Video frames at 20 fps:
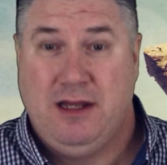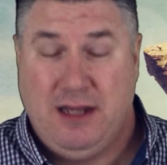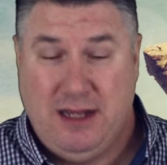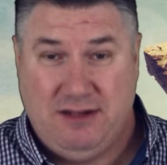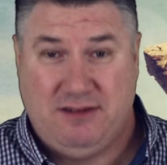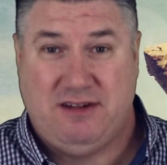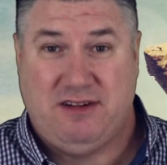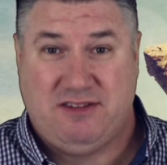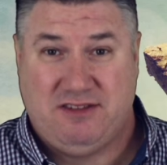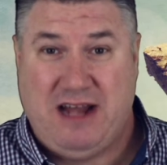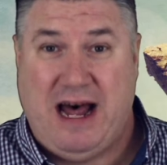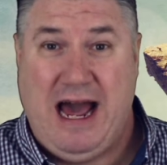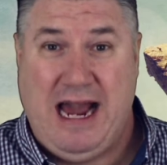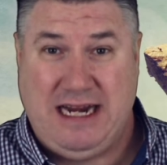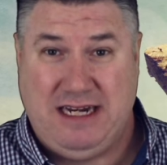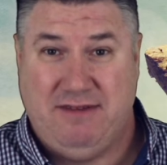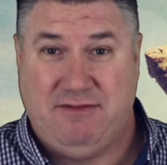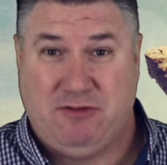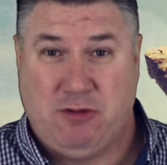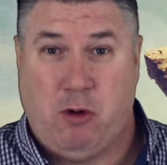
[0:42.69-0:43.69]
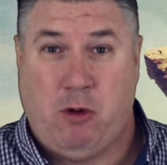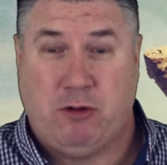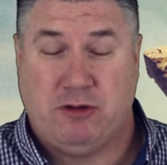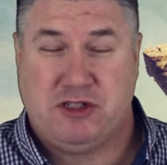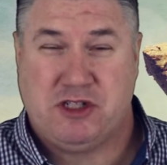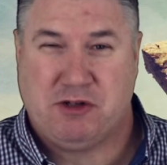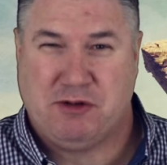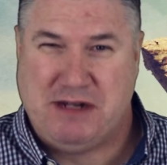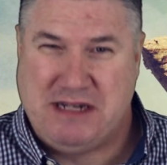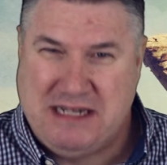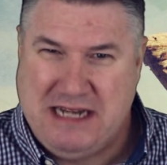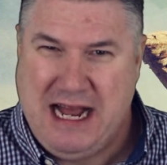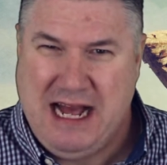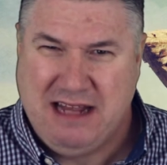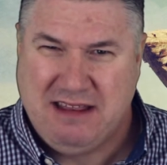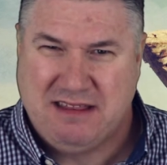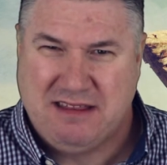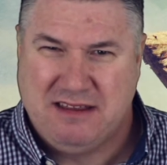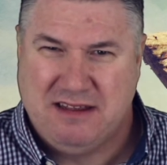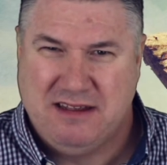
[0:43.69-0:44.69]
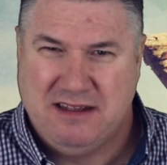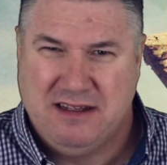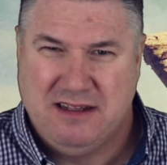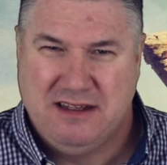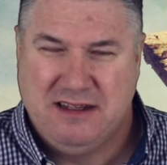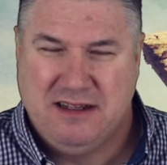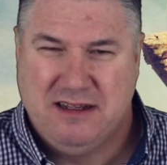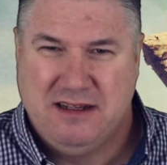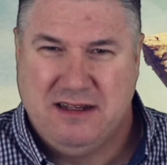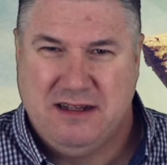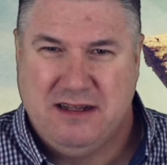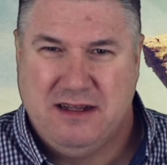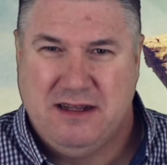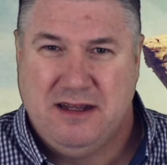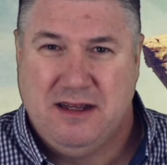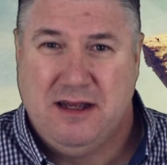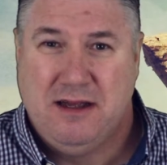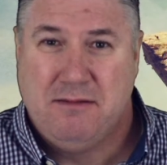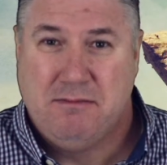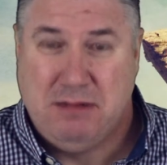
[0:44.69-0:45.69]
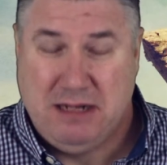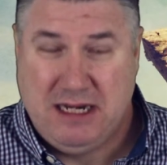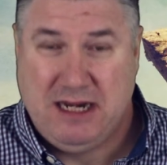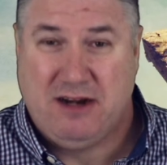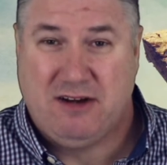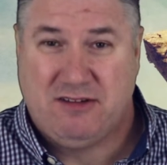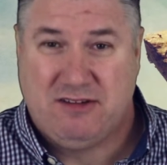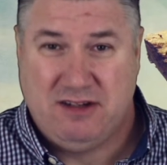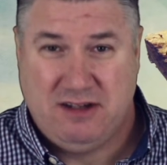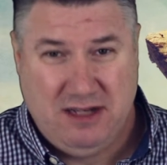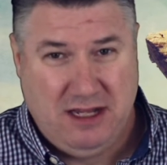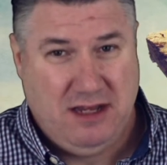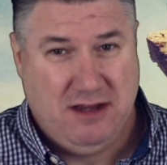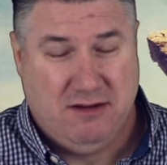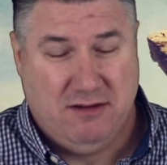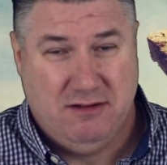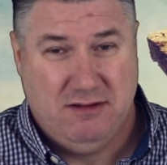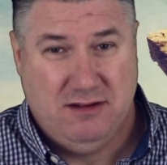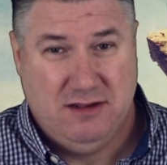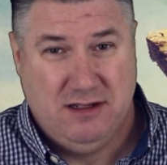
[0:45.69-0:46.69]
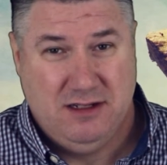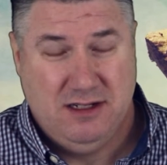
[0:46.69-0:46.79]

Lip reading: is a sign of torture and death? But here's the deal.